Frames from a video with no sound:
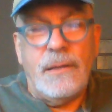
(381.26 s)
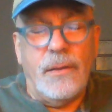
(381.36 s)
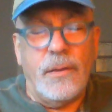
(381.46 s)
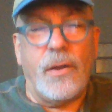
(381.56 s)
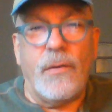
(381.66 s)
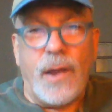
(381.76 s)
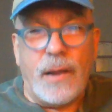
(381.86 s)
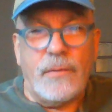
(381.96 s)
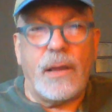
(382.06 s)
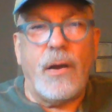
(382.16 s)
they go
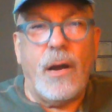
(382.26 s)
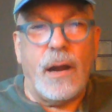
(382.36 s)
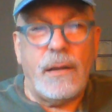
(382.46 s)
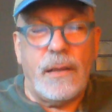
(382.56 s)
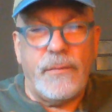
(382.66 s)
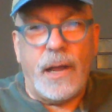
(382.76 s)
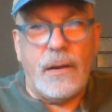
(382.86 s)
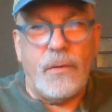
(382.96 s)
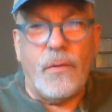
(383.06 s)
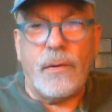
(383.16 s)
around with a cart and they've got
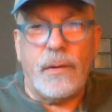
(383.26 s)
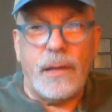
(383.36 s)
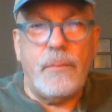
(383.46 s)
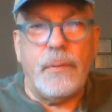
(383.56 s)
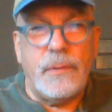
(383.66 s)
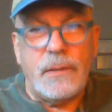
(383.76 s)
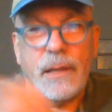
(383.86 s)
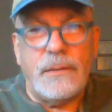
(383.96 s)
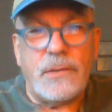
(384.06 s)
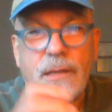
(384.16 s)
an order and they put
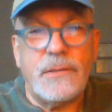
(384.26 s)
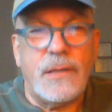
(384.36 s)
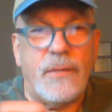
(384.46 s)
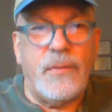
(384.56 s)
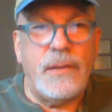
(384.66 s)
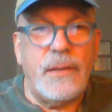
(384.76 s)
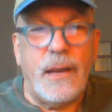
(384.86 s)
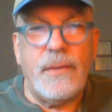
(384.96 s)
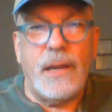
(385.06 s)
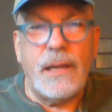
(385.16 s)
they chuck stuff in
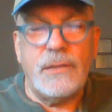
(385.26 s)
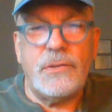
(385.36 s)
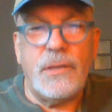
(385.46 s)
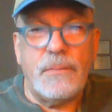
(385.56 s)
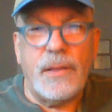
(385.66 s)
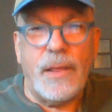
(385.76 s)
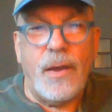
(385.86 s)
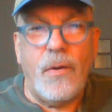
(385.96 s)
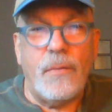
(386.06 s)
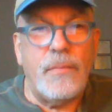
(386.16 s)
there and then it gets shipped to the
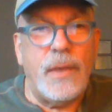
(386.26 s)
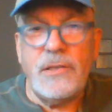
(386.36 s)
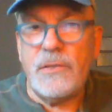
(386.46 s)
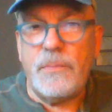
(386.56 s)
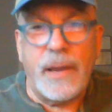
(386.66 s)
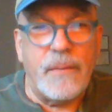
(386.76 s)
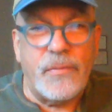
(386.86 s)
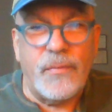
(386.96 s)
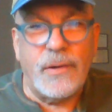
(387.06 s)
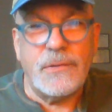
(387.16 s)
home. They just pick up
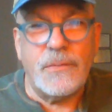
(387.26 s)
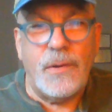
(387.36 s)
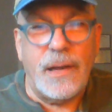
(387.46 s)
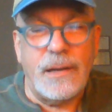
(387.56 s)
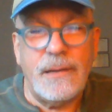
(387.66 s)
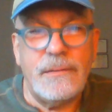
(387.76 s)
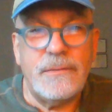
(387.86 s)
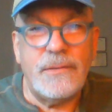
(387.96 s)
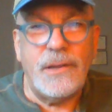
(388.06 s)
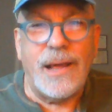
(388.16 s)
the first one.
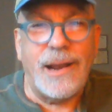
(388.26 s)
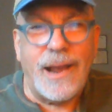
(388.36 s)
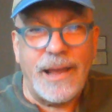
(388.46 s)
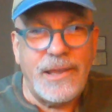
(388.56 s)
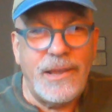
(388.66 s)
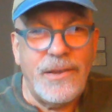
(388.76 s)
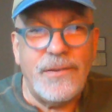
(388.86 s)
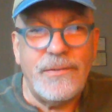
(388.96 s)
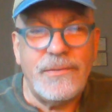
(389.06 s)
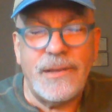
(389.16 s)
They're not like
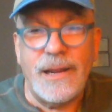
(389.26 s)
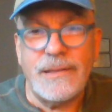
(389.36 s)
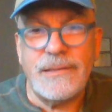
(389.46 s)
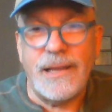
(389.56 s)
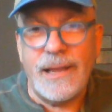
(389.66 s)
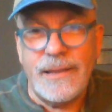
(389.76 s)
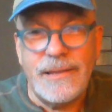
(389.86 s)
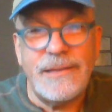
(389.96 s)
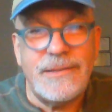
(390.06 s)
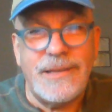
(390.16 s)
you. They're not saying
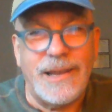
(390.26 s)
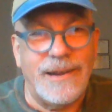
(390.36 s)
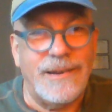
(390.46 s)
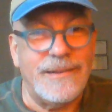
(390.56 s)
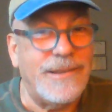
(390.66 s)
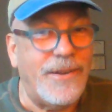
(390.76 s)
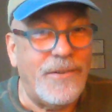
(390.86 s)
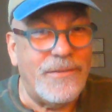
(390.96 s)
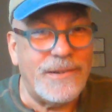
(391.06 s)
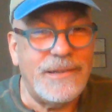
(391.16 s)
this chicken looks
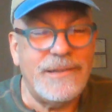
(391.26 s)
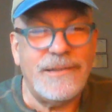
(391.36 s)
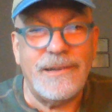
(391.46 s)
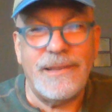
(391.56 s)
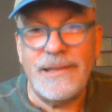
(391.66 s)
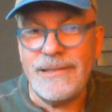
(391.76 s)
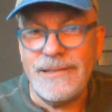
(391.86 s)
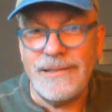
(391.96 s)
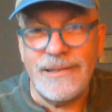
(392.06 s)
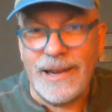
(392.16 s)
old or this
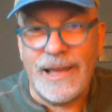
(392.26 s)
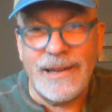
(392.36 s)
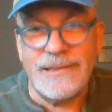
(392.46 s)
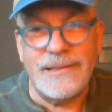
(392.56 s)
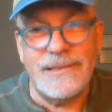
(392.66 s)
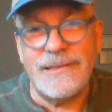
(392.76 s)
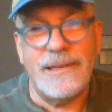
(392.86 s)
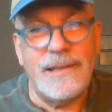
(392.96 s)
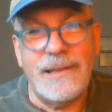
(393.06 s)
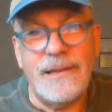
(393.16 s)
lettuce
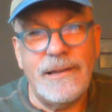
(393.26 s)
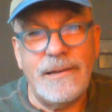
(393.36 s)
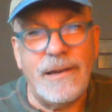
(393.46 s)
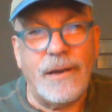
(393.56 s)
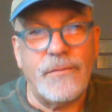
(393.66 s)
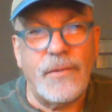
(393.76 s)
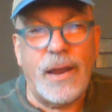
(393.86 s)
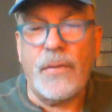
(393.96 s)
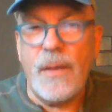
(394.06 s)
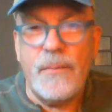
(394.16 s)
is not
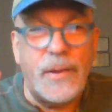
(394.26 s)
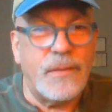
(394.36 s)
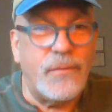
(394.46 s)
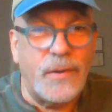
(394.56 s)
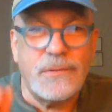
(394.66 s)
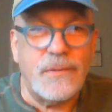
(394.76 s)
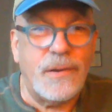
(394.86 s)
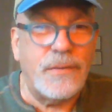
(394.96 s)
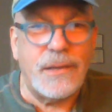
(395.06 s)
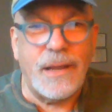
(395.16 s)
right. They pick the first one
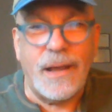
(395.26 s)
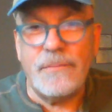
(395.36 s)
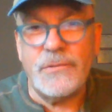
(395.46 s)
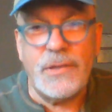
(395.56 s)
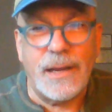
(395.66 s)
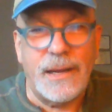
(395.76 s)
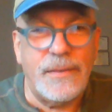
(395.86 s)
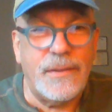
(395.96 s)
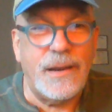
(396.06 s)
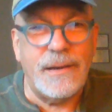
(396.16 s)
on the top, chuck it
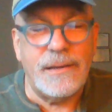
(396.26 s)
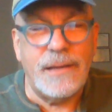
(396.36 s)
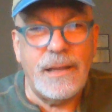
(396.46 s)
in there, and